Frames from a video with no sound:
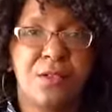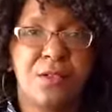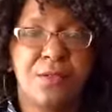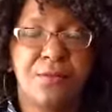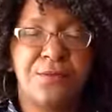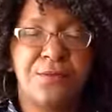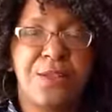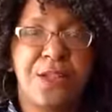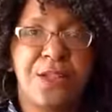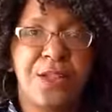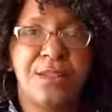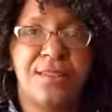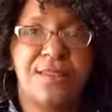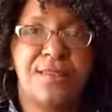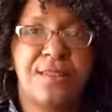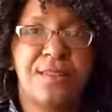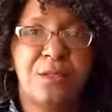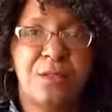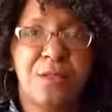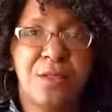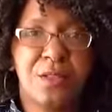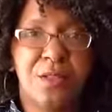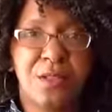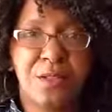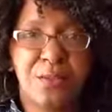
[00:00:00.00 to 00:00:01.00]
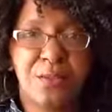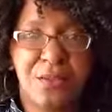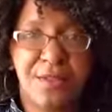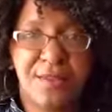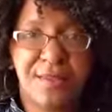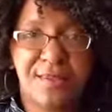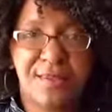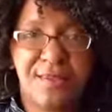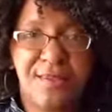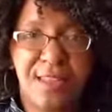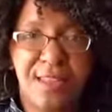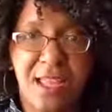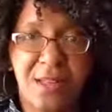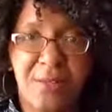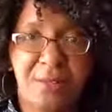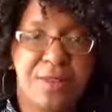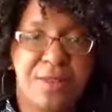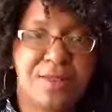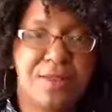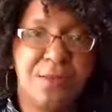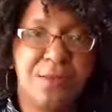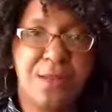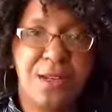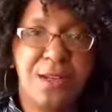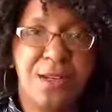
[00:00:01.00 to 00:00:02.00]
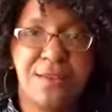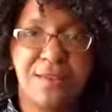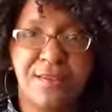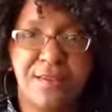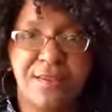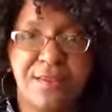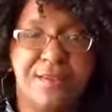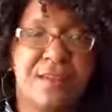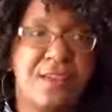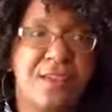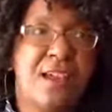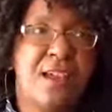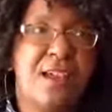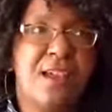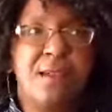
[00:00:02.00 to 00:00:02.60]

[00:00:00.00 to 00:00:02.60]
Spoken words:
very similar business name to someone else's.